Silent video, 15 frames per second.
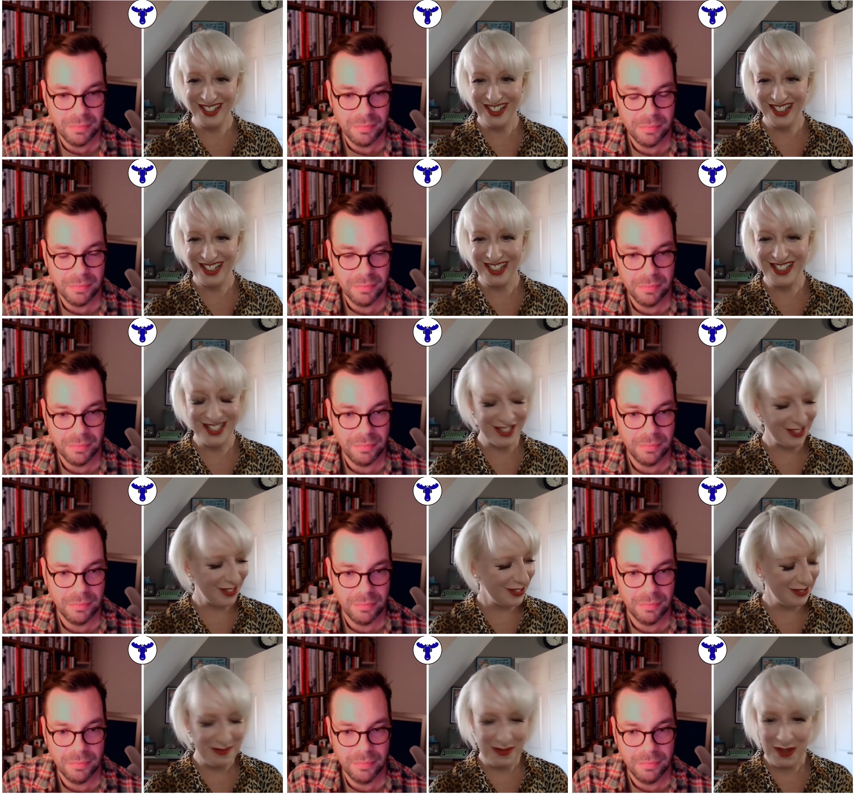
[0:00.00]
Speaker 1: I
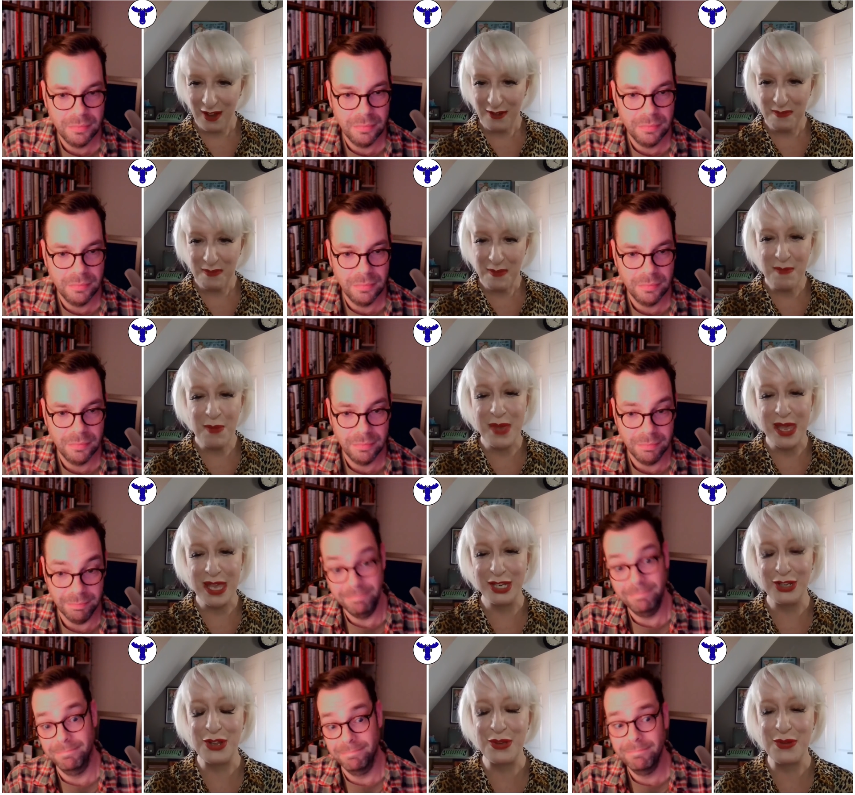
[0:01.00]
remember being
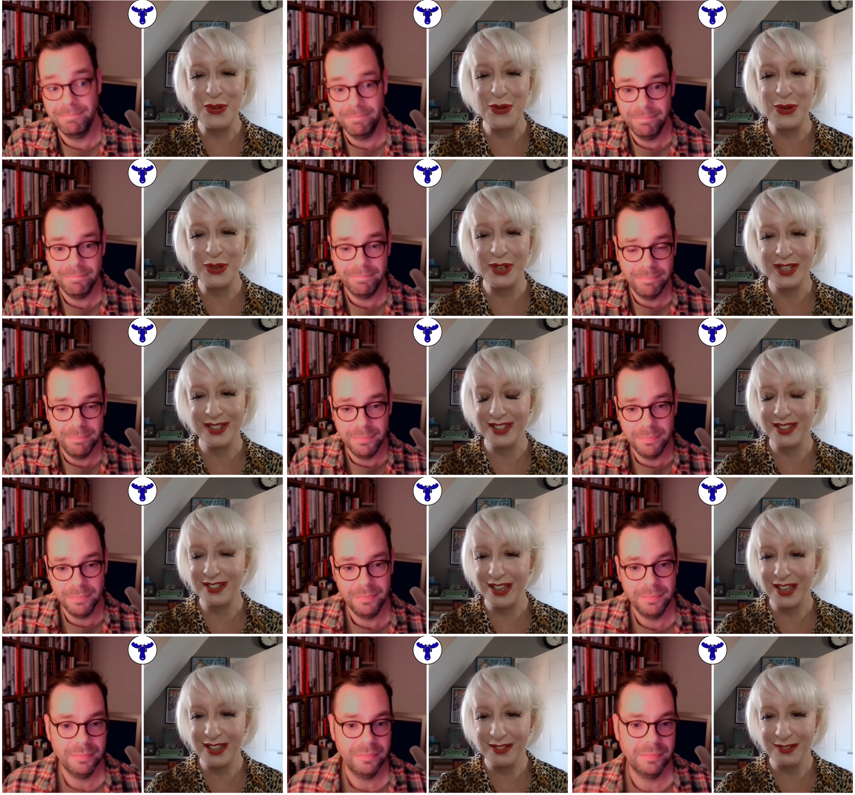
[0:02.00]
in New York and
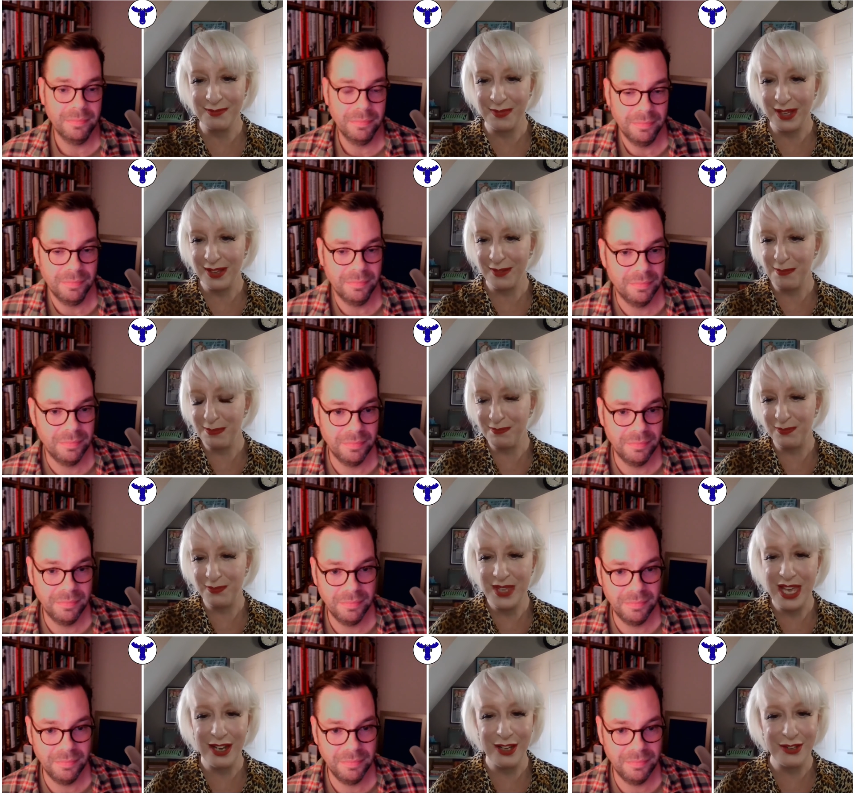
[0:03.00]
a
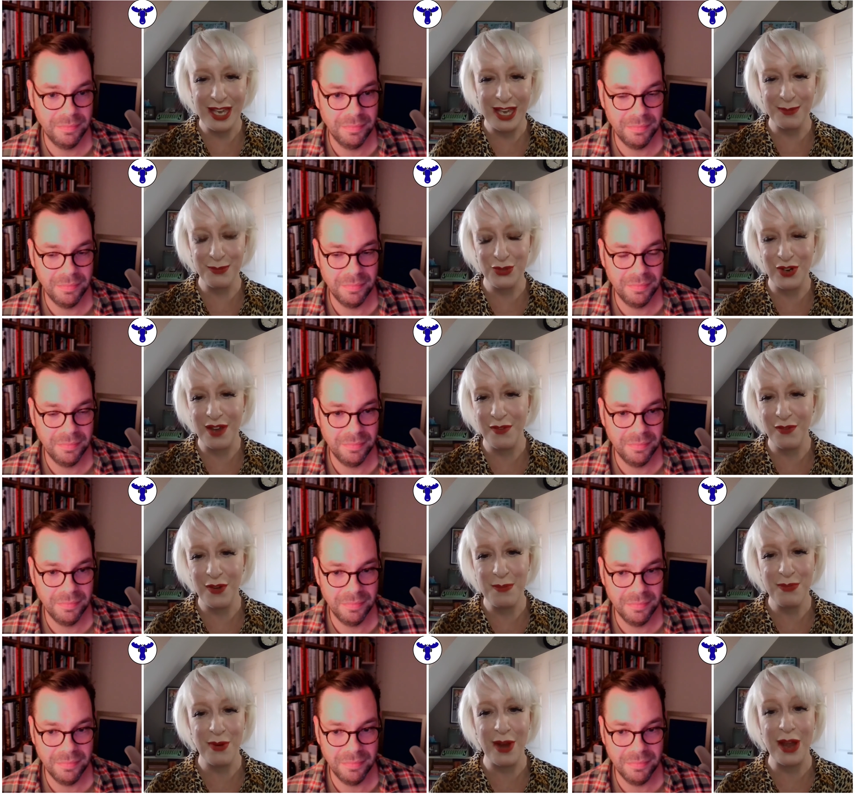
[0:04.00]
yellow cab driver very
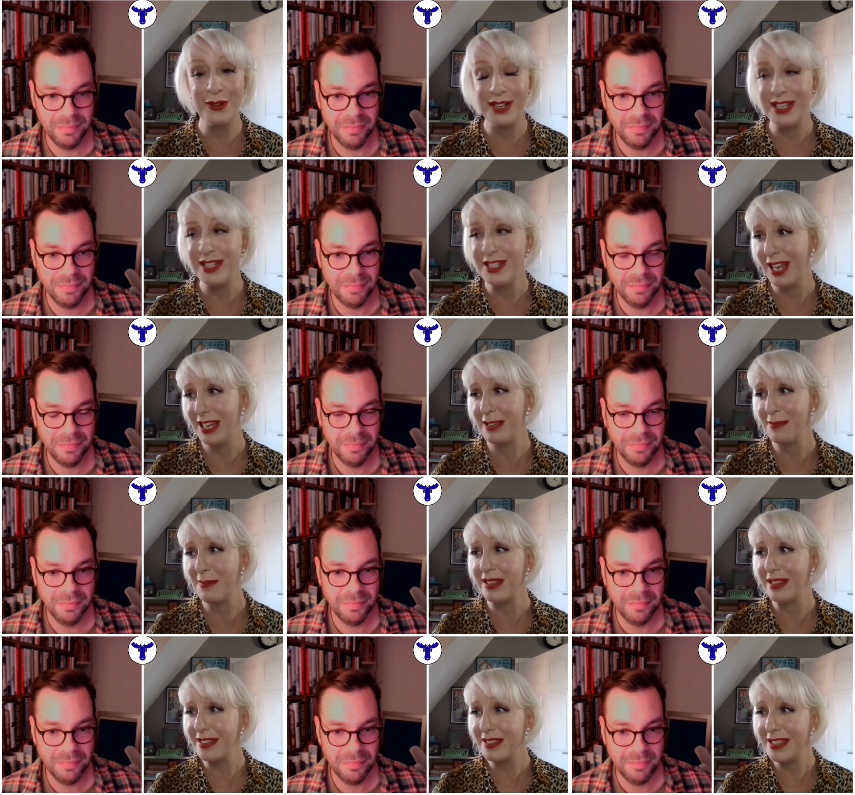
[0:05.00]
proudly telling me
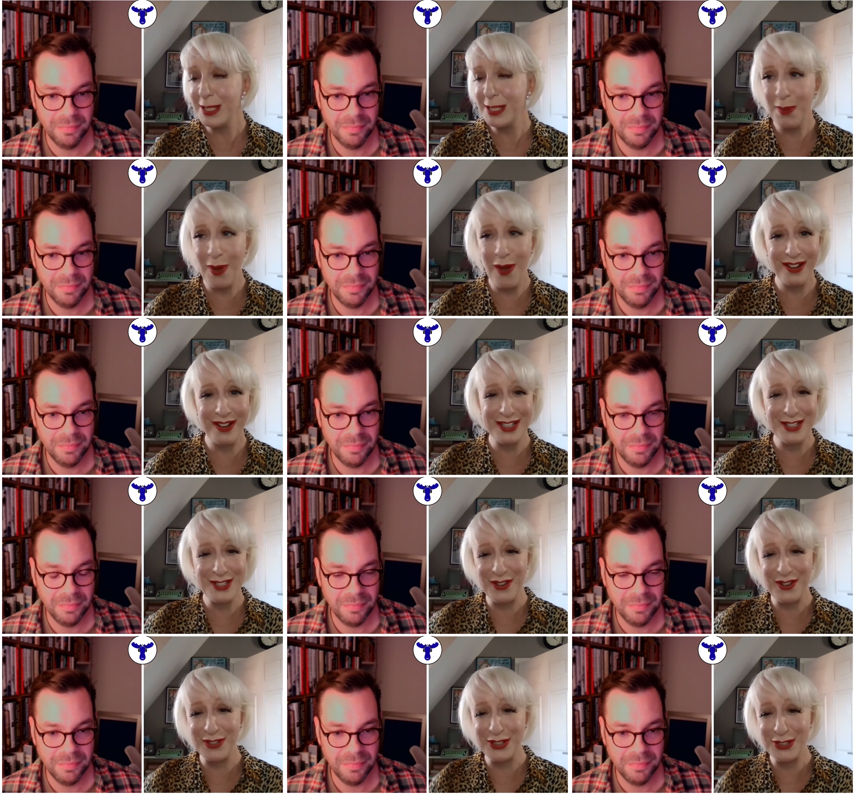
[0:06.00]
that this park is
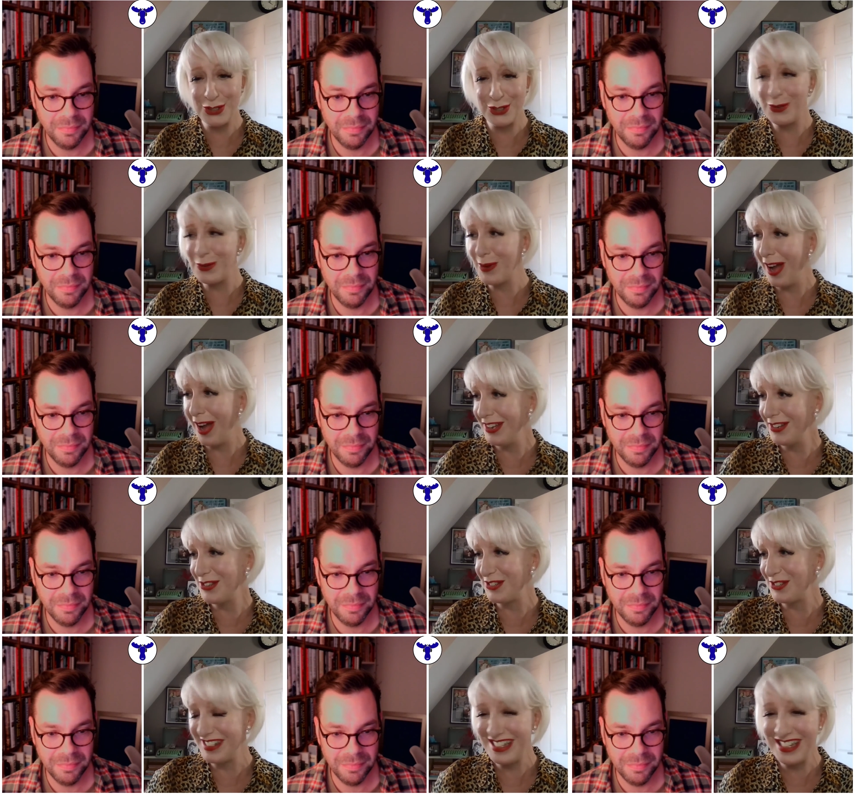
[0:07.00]
over
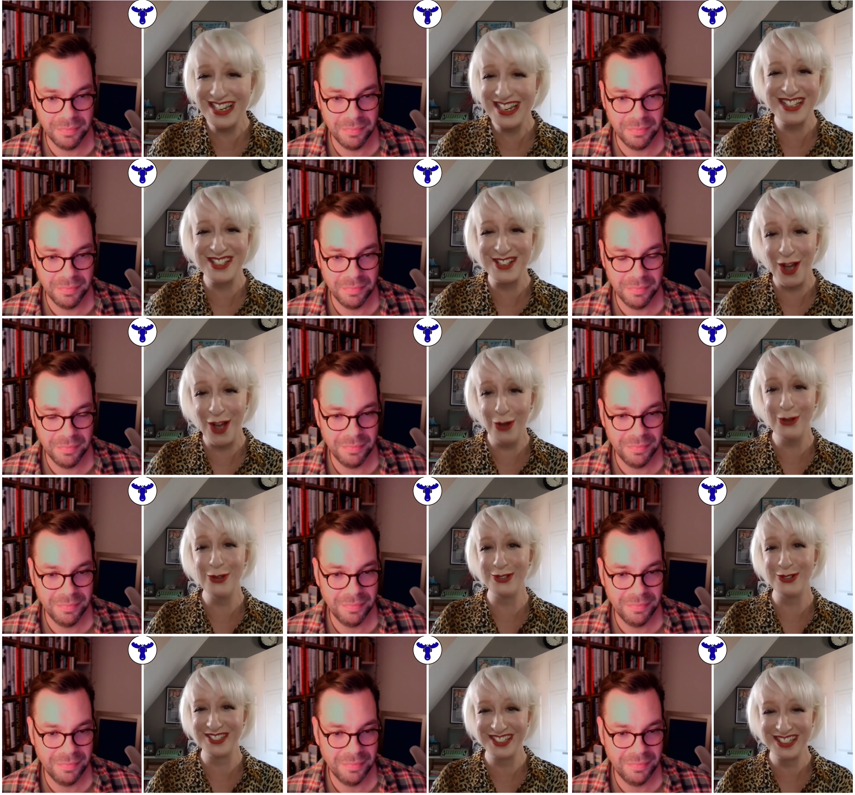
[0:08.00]
200 years
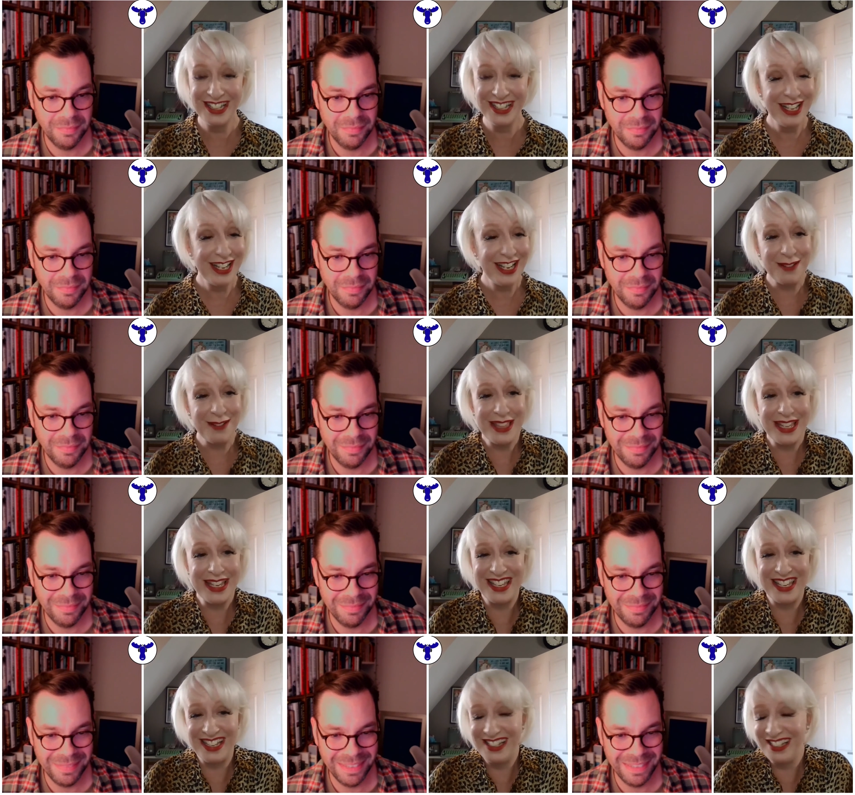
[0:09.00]
old. And I'm
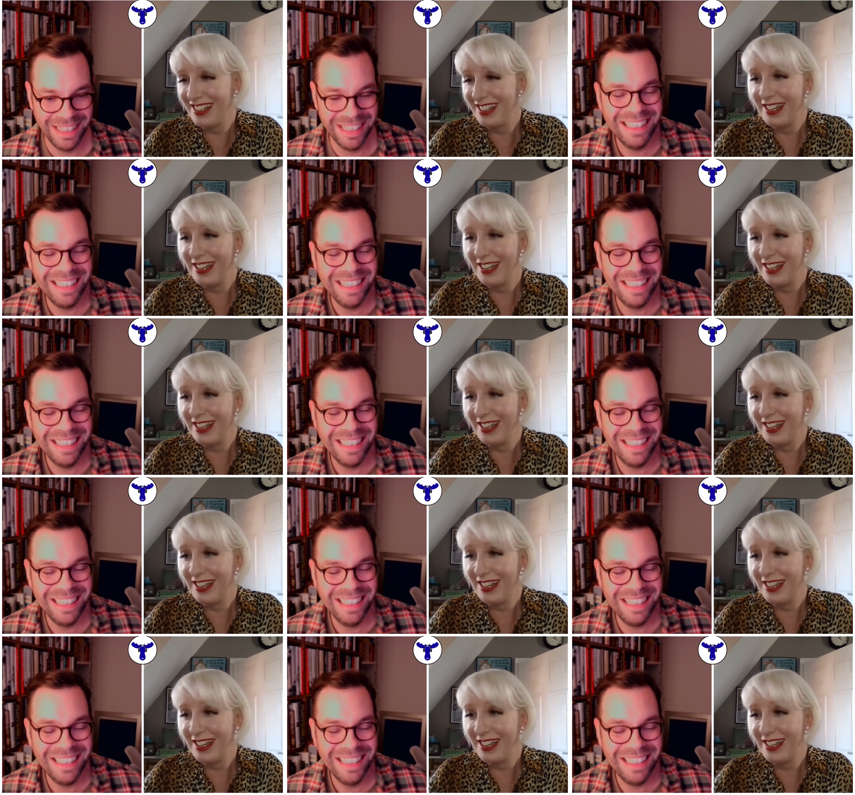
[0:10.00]
thinking,